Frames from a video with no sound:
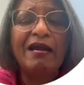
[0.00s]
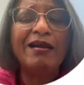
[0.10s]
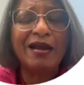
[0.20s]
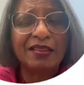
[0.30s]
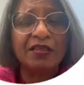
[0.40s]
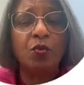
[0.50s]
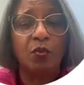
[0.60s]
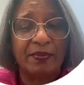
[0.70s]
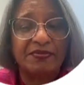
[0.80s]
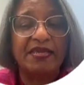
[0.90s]
are other
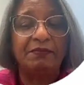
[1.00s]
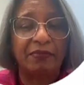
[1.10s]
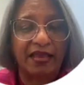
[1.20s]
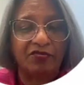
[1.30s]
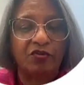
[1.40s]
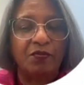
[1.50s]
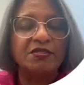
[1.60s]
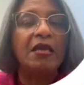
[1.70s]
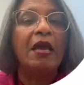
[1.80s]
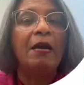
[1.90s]
website platforms,
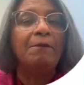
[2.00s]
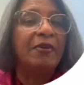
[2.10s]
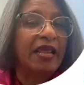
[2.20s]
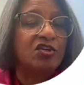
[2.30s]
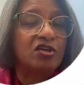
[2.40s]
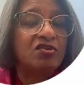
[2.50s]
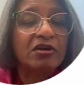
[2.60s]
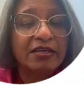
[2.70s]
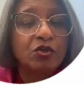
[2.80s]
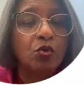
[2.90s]
but I
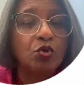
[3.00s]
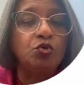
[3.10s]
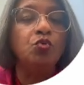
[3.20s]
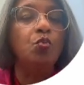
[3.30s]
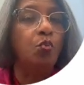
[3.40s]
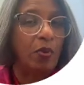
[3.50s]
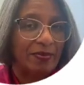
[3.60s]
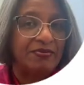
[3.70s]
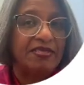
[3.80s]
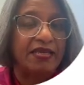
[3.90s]
generally don't do
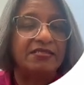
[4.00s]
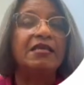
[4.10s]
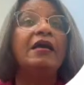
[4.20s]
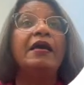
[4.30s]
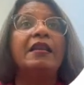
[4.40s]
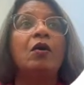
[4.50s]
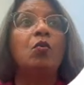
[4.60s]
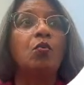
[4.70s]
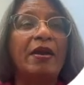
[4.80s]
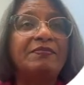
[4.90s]
websites. Now,
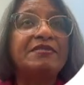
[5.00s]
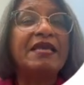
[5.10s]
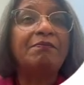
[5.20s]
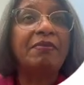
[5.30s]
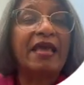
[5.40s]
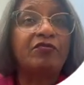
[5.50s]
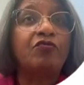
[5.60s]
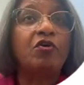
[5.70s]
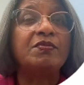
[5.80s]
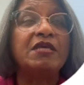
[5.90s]
website
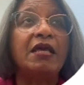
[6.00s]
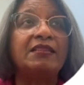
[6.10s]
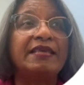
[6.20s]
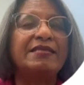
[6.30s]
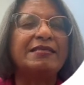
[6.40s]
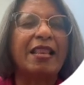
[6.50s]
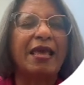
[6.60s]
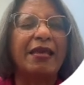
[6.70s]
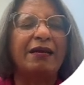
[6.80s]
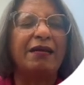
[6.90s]
platforms are things
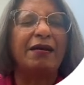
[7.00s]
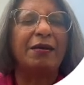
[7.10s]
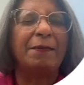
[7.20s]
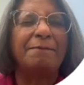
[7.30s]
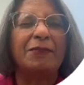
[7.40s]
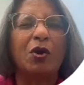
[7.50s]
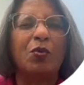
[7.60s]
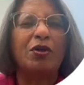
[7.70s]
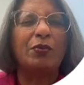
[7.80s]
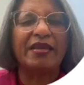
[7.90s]
like,
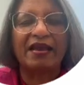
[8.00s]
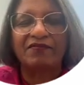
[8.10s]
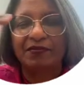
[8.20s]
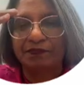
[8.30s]
what do we have?